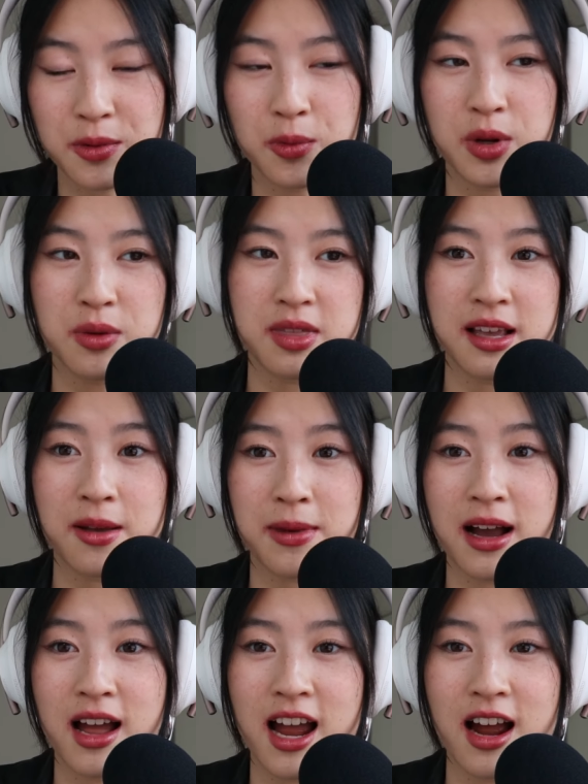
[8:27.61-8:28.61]
When you think
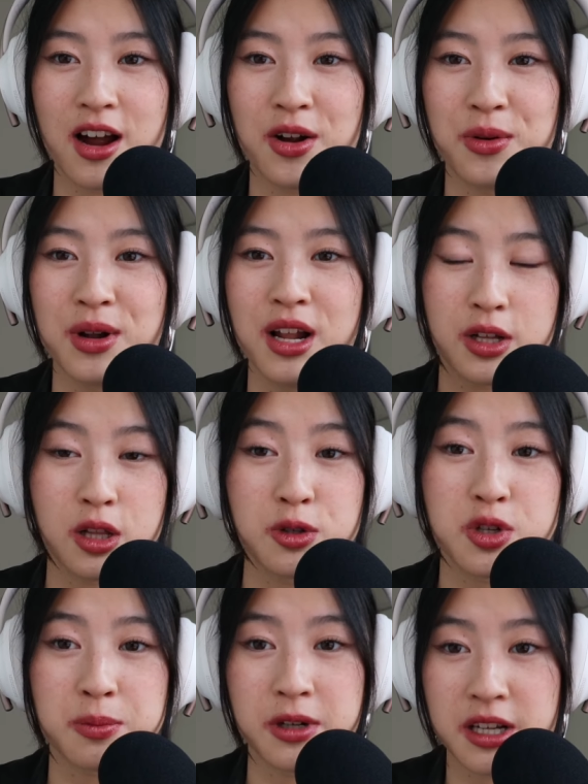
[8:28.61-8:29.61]
about how the
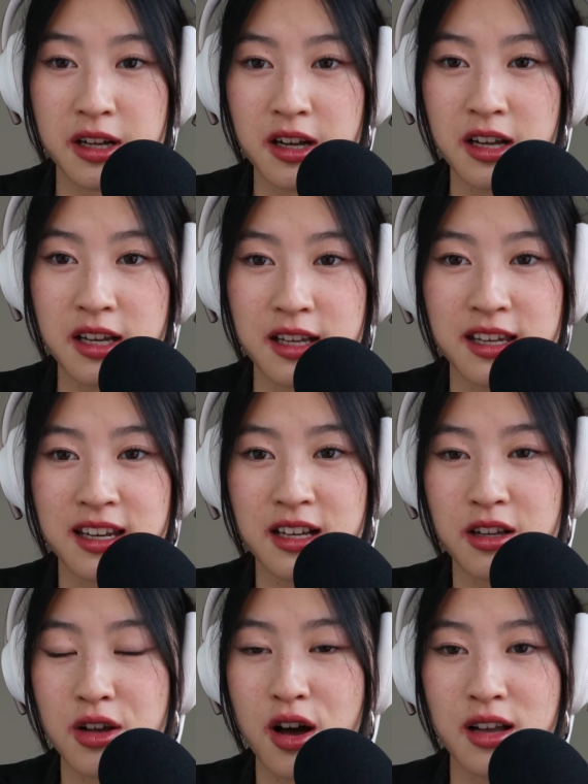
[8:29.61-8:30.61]
clothes you're putting on
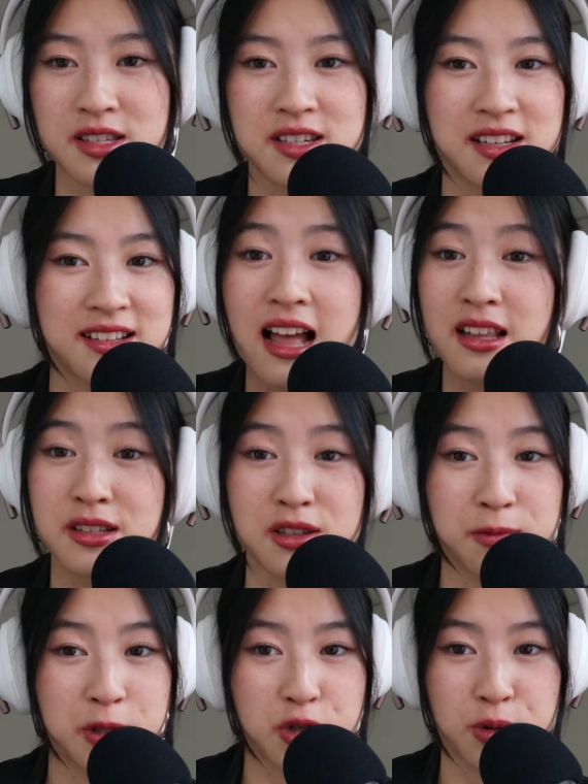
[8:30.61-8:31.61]
cost gallons
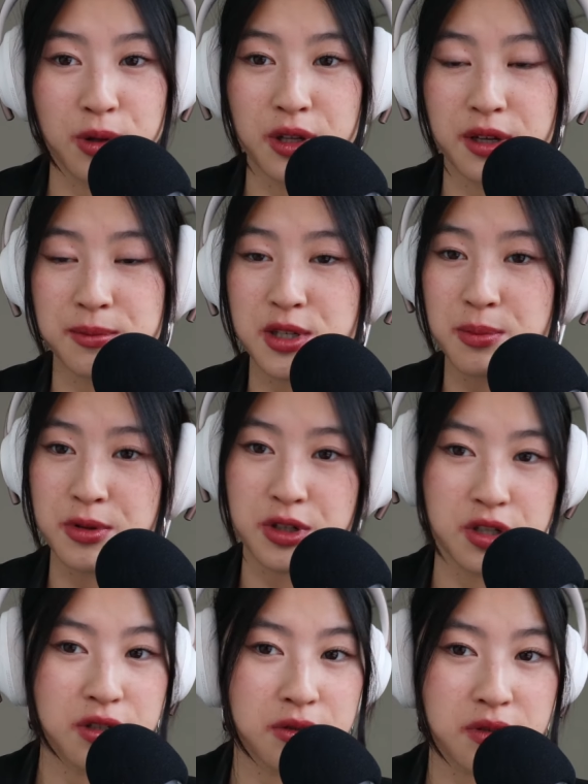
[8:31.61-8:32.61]
of petroleum to
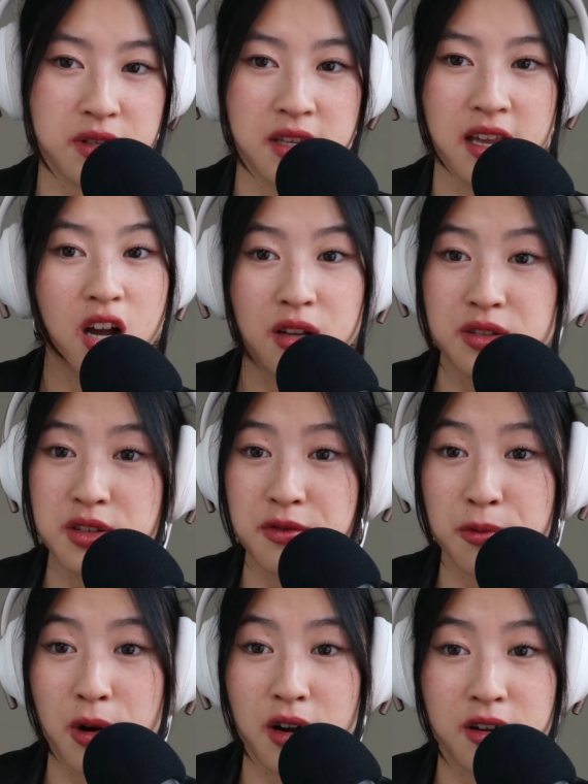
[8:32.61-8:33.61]
produce, tons of
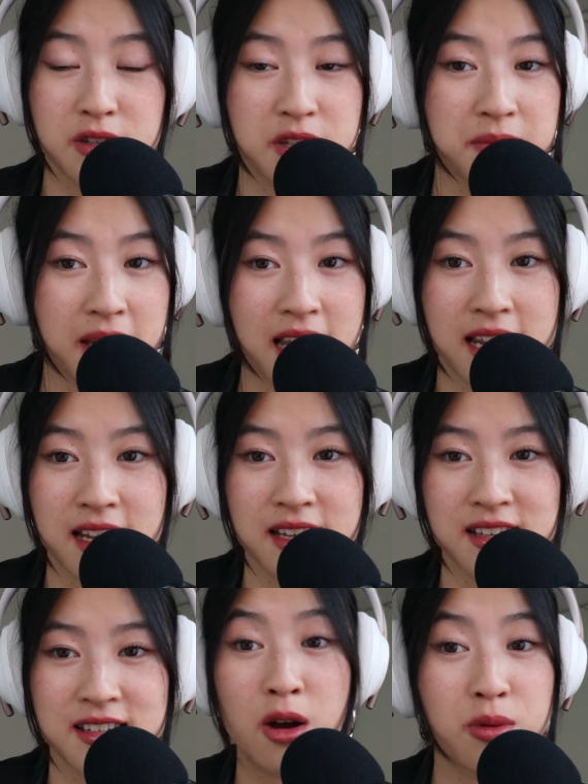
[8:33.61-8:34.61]
water to make,
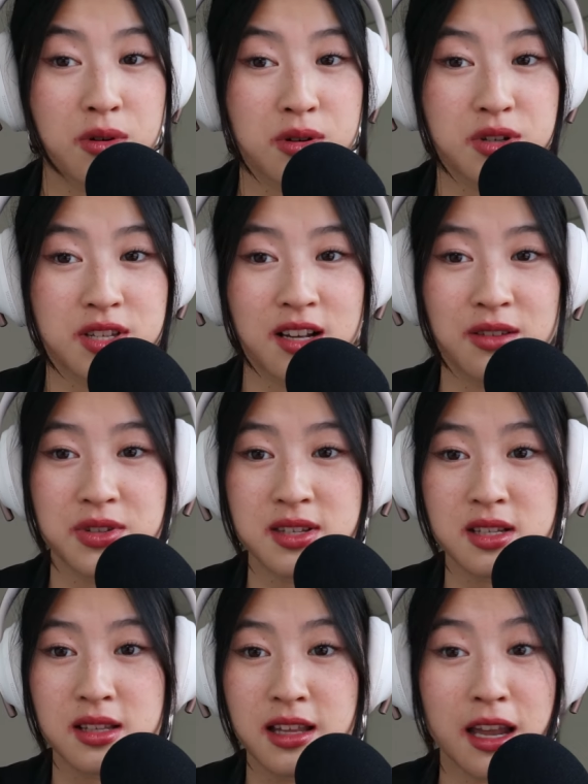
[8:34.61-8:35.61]
hours of
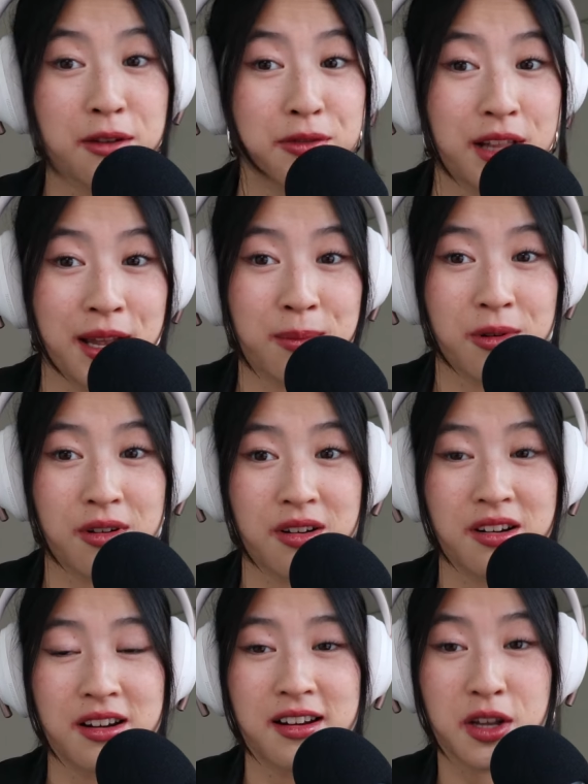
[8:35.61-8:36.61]
slave
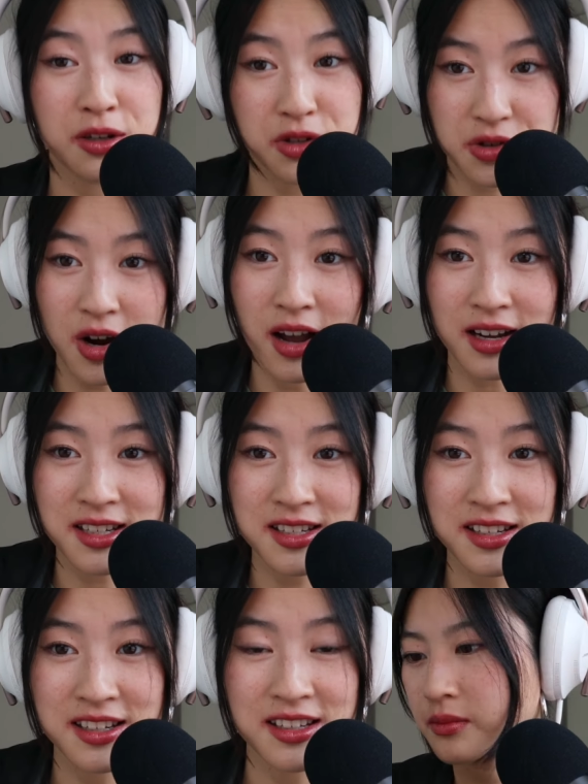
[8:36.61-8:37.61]
labor to
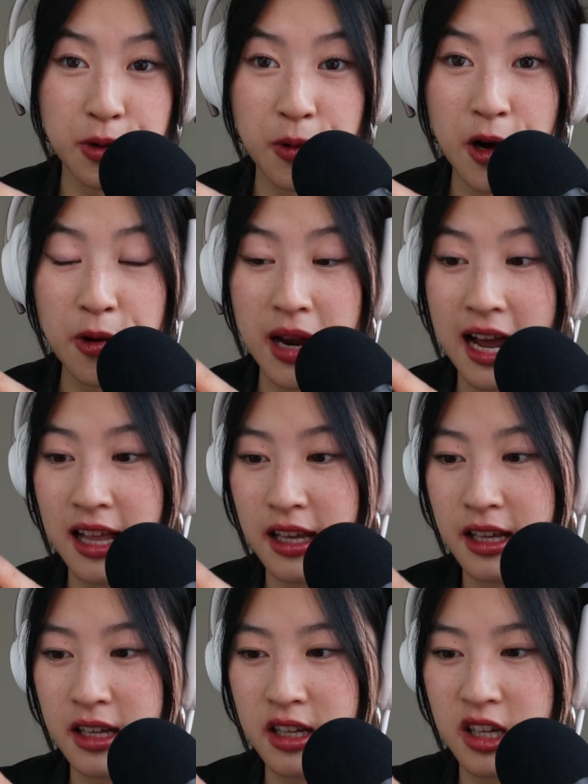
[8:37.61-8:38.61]
construct. To quote
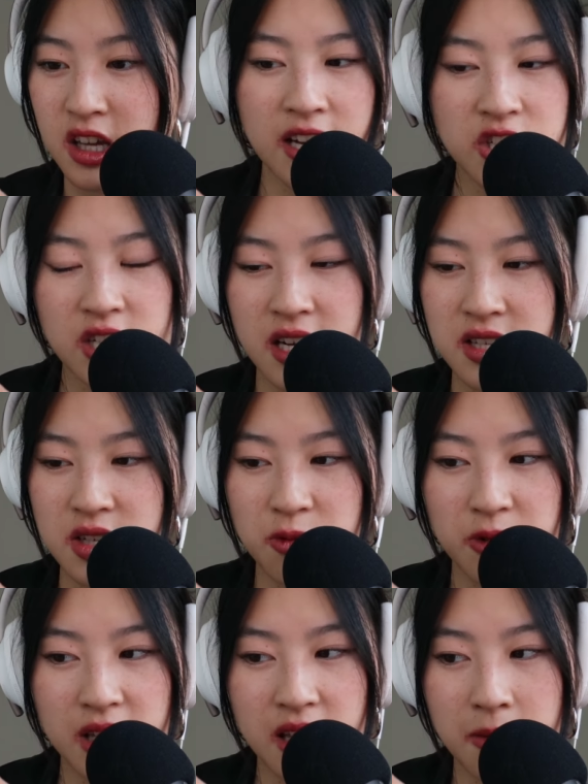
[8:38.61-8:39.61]
Alec, fashion isn't
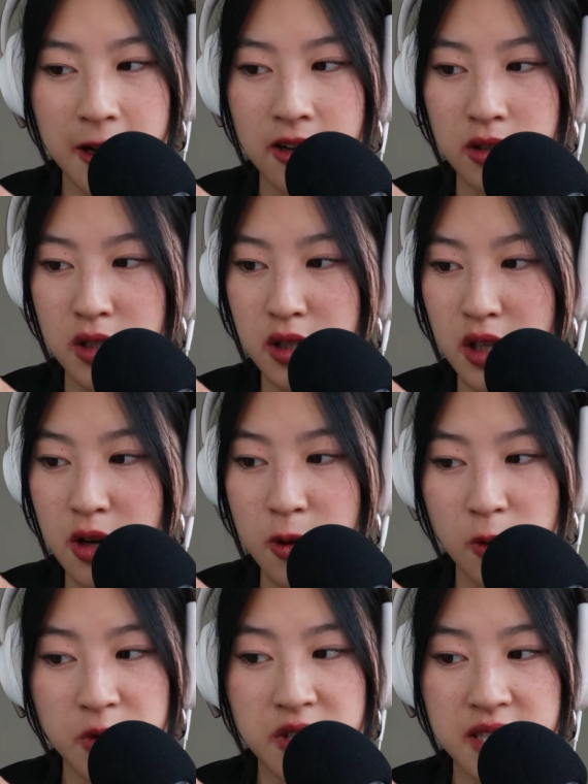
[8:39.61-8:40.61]
really about
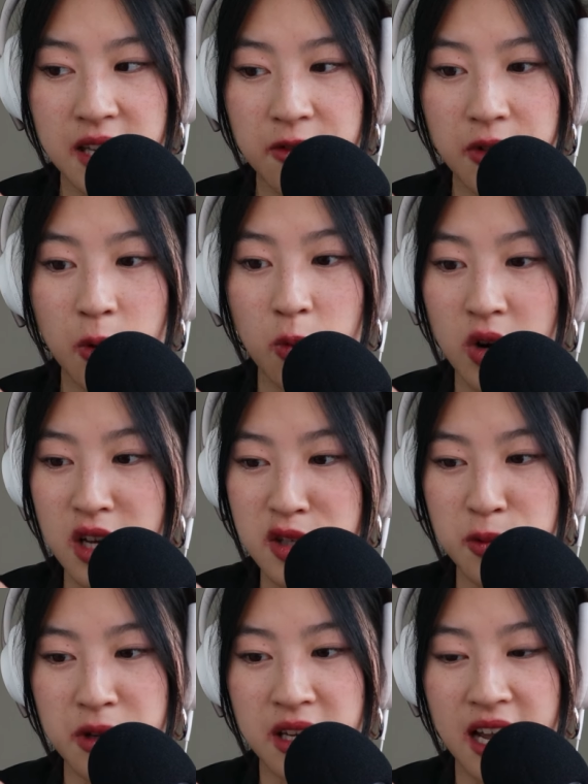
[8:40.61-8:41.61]
clothes. If it
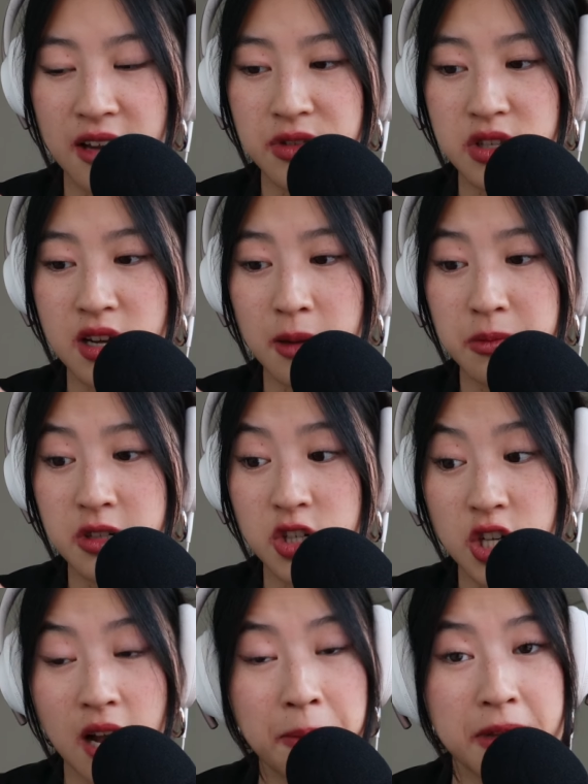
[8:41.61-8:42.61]
was, we'd have stopped
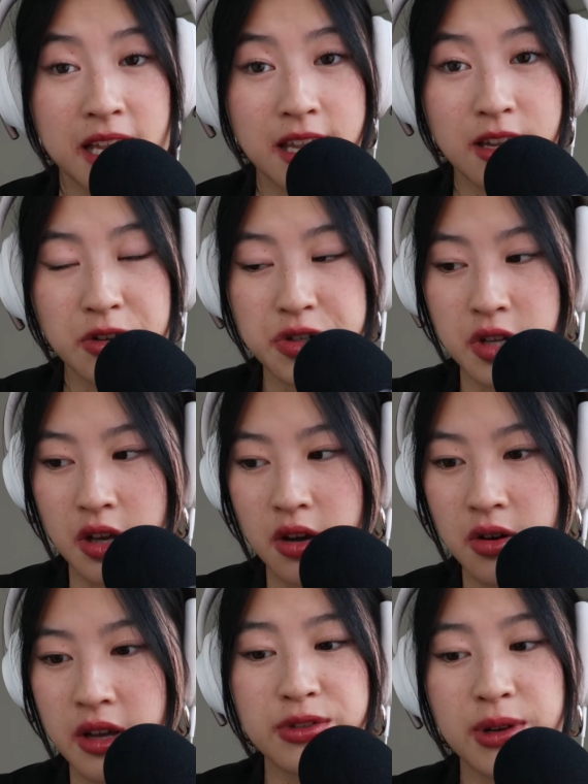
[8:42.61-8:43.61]
shopping years
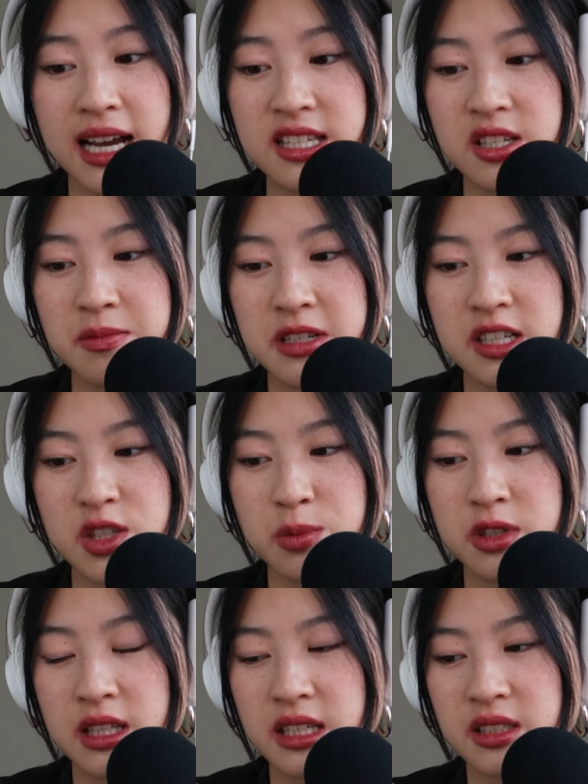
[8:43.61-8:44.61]
ago. If you ask me, it's
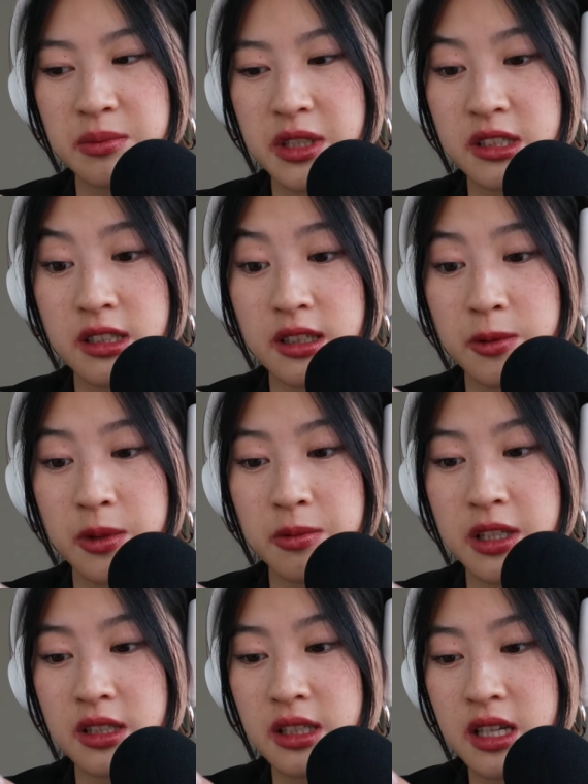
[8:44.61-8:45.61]
more like a mirror.
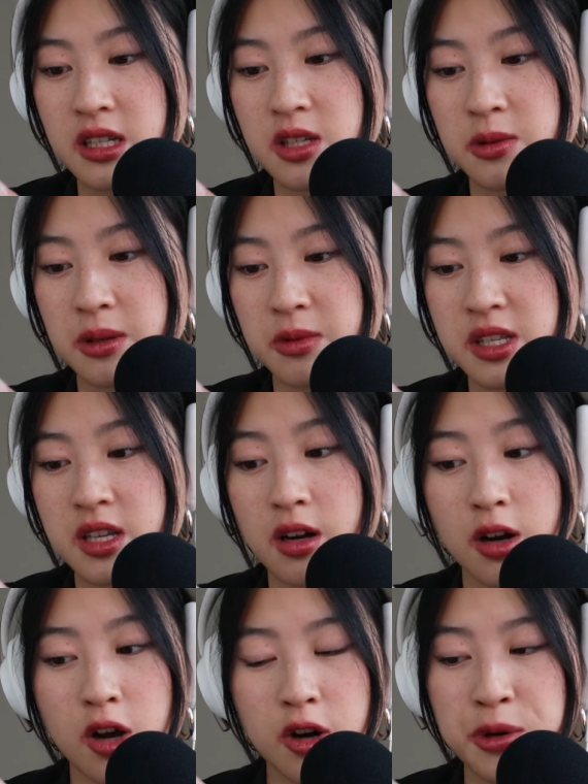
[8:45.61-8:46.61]
When we look into it, we see
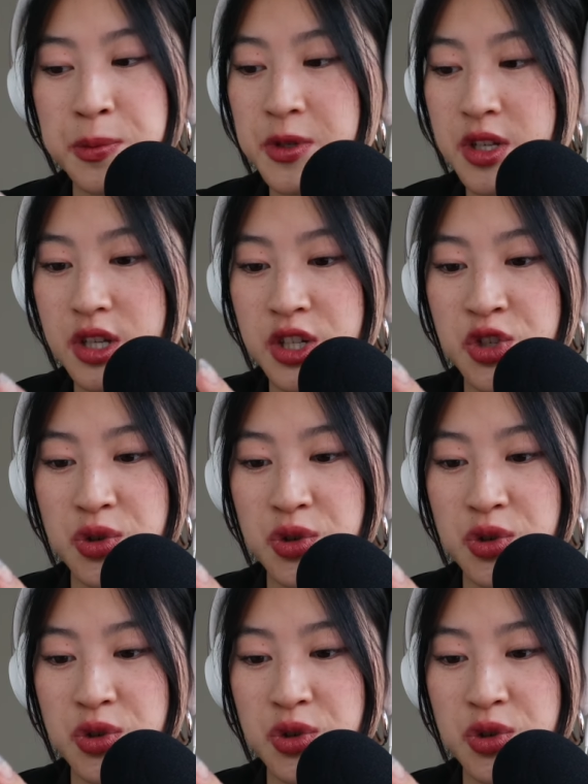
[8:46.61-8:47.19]
our hopes,